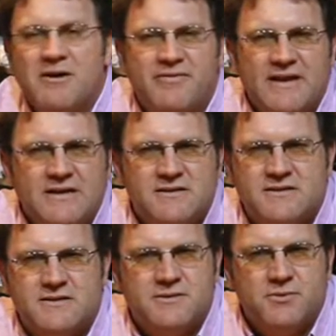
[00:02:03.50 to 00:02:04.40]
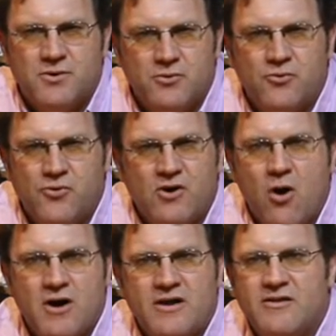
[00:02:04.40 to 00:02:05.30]
couple of things
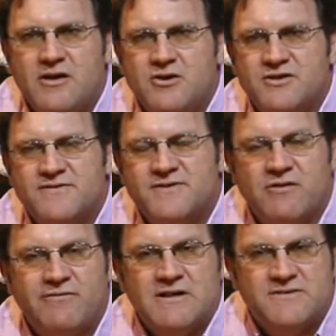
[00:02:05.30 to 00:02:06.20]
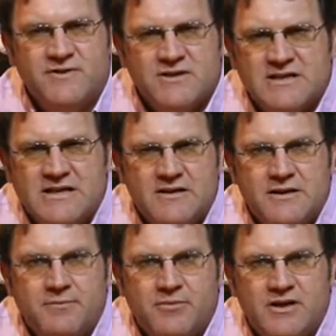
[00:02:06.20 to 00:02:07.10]
regarding the use of sulfites. Firstly,
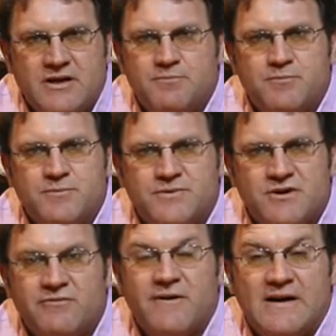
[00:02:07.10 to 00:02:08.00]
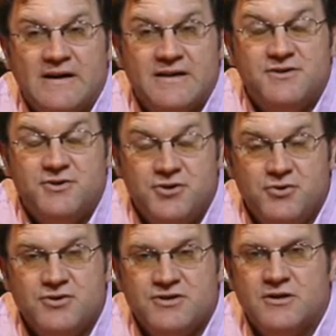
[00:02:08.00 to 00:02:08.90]
the sulfite is
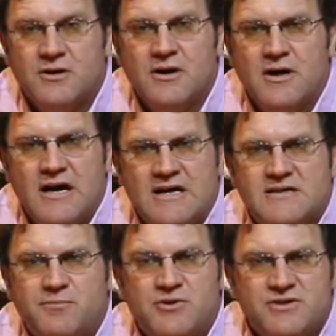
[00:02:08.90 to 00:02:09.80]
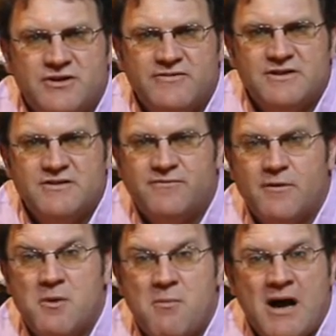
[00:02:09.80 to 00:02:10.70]
used as a
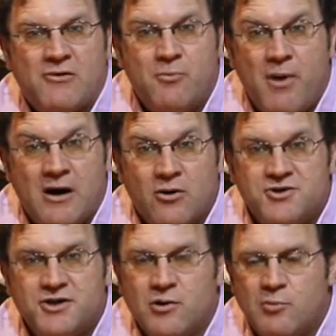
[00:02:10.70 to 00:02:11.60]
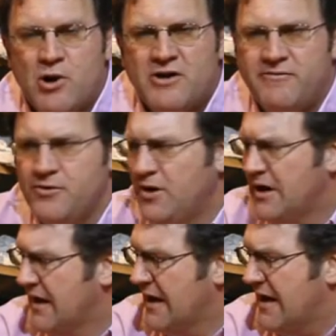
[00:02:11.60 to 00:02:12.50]
preservative from a microbiological point of
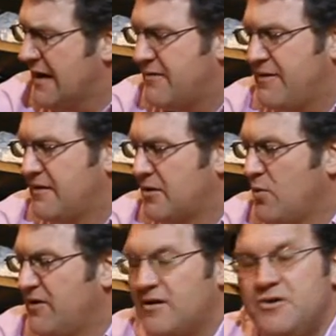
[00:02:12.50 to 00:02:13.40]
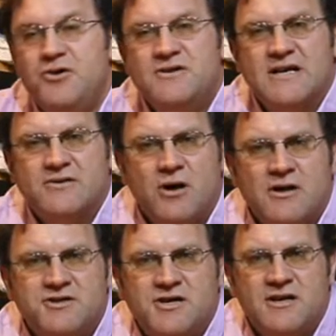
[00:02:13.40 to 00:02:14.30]
view. And I think that with the new
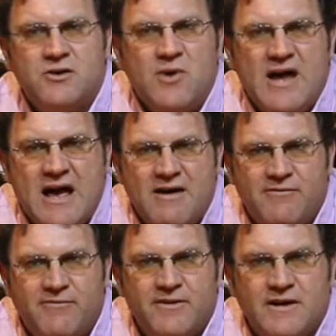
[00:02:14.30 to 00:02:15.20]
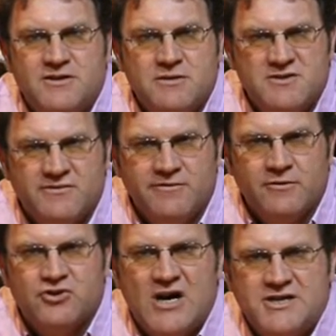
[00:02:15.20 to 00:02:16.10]
technology that we have in terms of
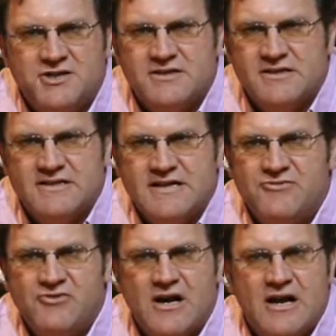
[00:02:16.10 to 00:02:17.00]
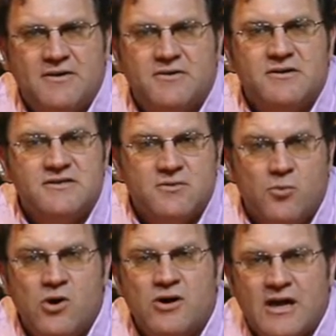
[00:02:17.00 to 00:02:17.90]
filtrations, etc., and
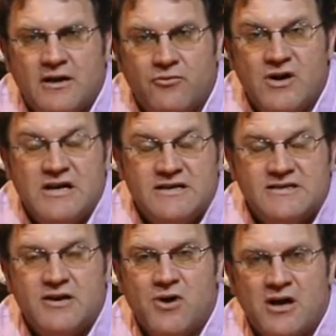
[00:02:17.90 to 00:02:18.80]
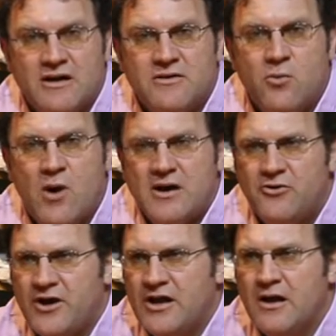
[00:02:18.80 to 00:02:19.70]
working really sterile in the
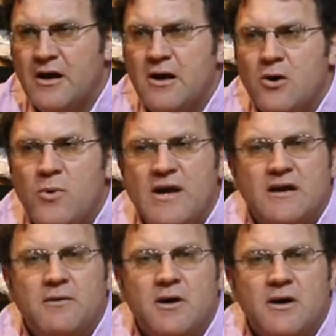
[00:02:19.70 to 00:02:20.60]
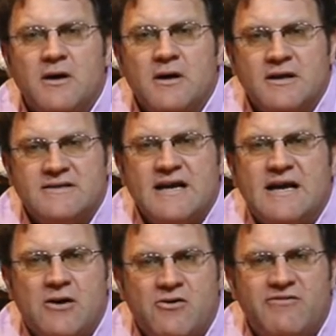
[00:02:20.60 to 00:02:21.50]
winery, we can
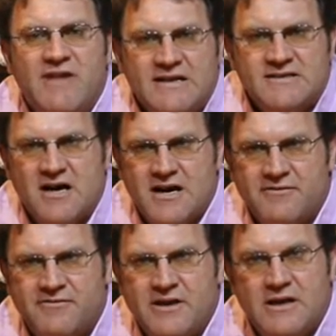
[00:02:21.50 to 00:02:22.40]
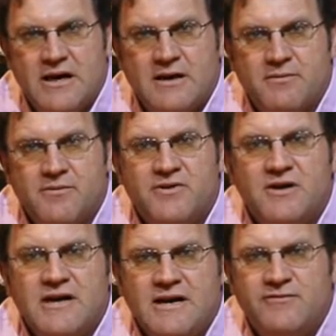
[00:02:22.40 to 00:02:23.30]
take care of that side of
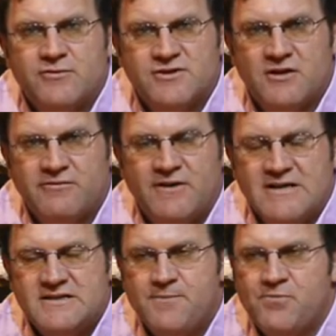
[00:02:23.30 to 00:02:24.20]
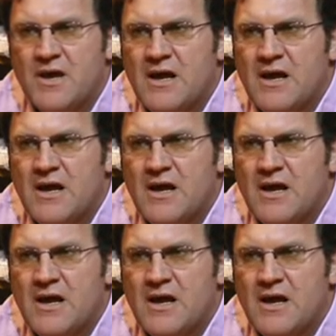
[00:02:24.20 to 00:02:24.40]
the need for sulfites.